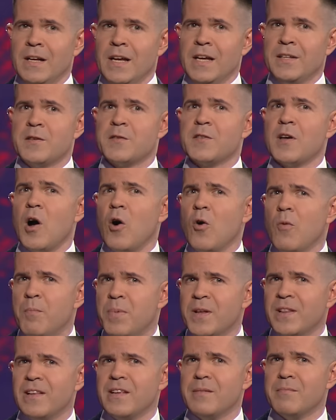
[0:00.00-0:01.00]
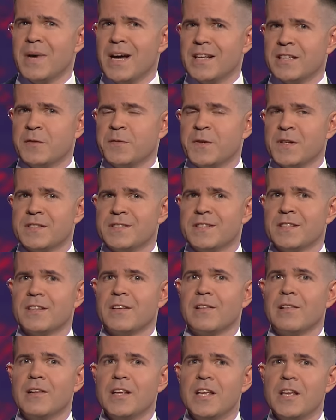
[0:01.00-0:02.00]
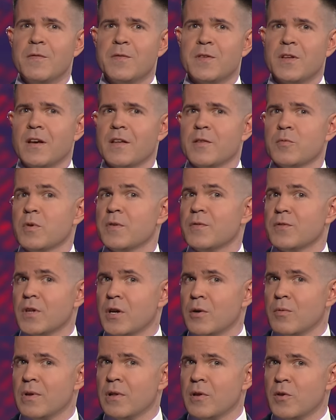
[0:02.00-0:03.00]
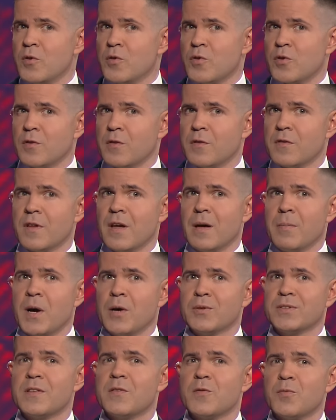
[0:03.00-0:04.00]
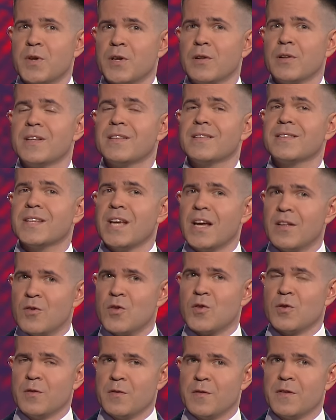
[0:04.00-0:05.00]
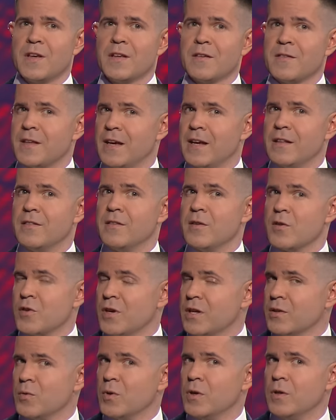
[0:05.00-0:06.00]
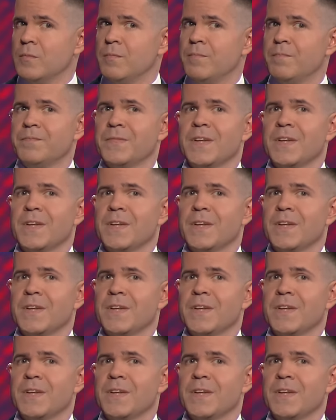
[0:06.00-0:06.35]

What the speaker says: It is openly manifested and leaves us with no illusions about its real intentions, said the general.